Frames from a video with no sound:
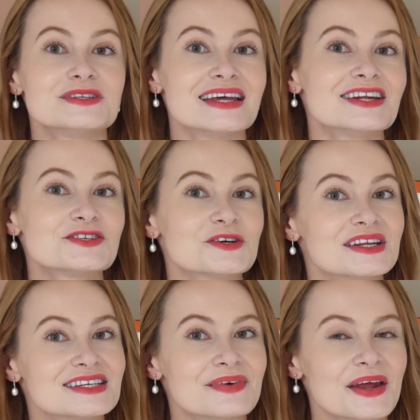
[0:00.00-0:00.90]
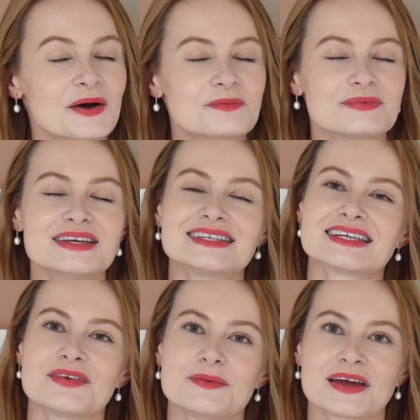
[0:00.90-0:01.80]
did enjoy this video, please
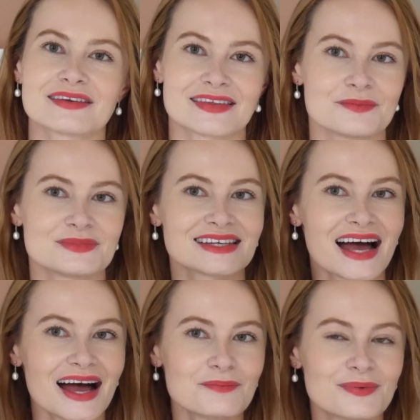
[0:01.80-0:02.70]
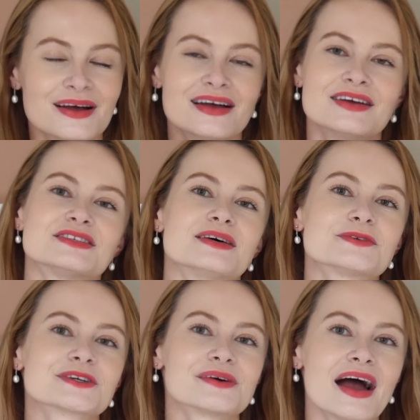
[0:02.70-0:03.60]
give it a big thumbs up,
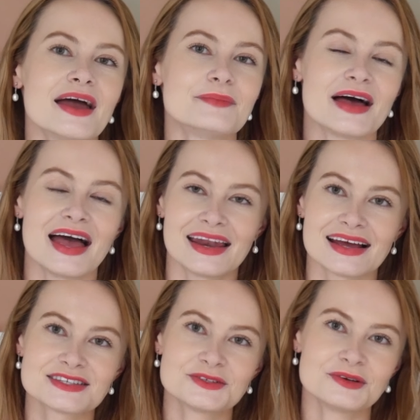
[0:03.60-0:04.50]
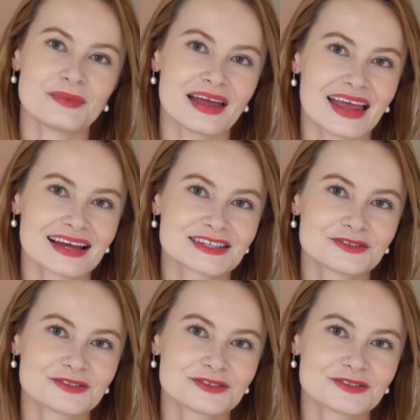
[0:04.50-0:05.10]
subscribe, and I'll see you in my next